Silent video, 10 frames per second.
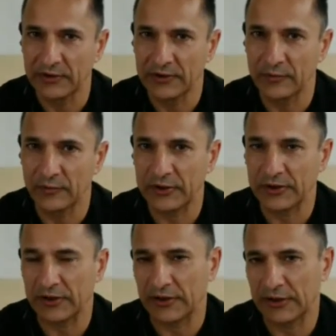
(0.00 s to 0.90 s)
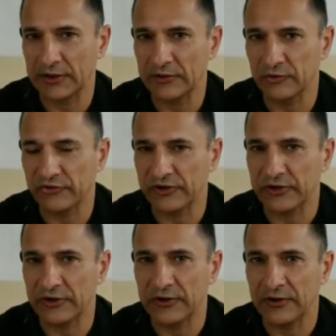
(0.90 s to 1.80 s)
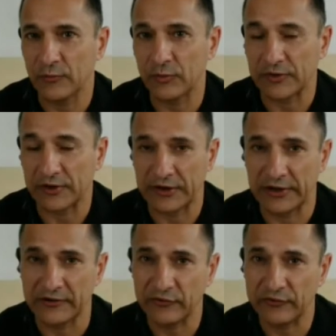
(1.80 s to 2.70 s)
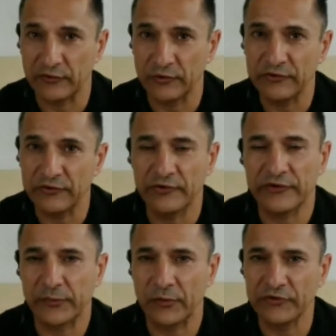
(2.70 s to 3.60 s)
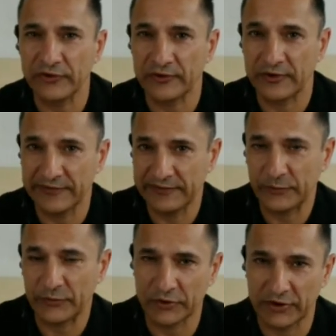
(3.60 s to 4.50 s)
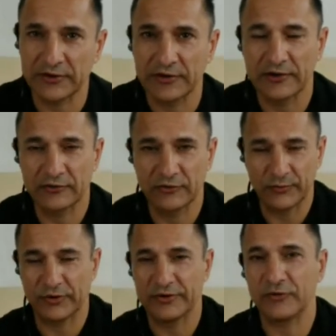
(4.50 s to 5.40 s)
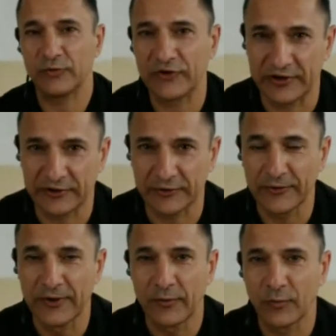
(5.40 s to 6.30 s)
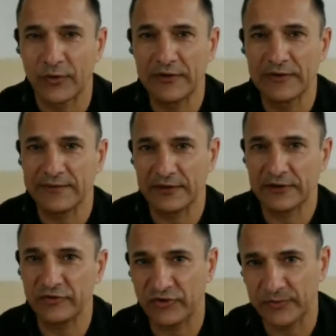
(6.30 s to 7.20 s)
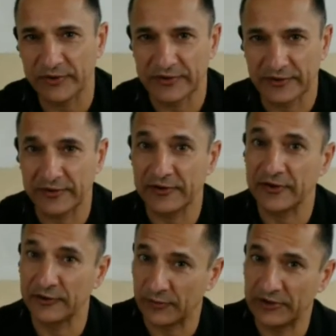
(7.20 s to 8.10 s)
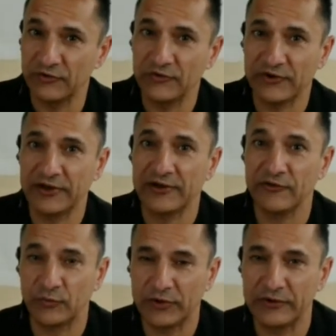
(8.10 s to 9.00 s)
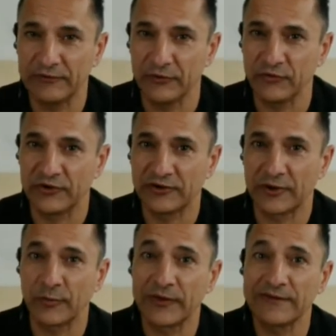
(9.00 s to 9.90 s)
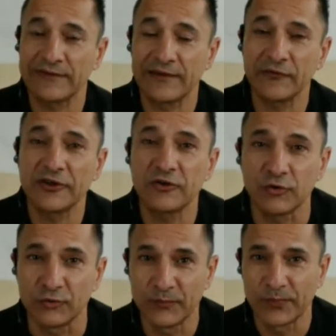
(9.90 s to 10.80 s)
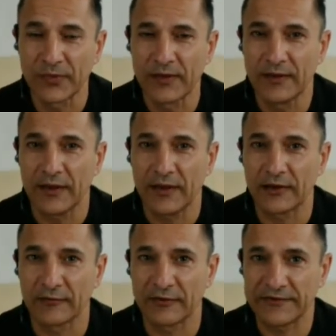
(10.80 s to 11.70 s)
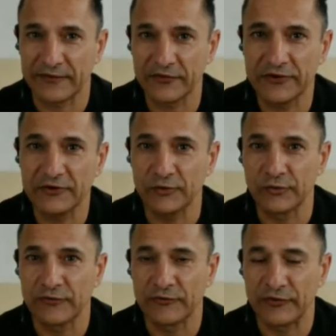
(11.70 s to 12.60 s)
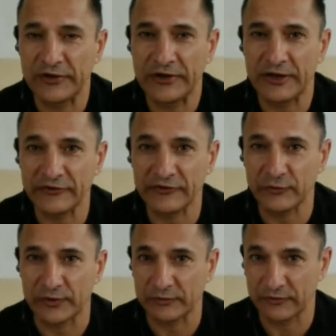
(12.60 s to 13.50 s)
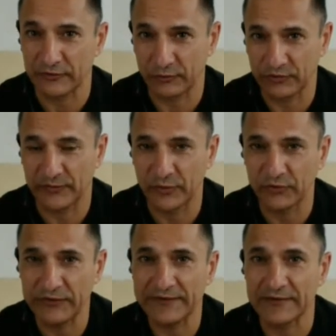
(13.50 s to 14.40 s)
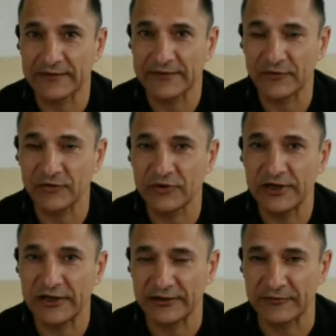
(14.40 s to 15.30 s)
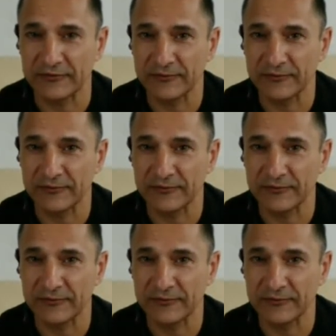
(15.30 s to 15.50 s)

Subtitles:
we are likely to see what the latest review is. So suppose there is a product, there are 2 products which are identical. One is slightly cheaper than the other, and one, as you said, has 3 reviews, and the other one has 72. And of the 72, the very last one, which is the most recent, is actually negative.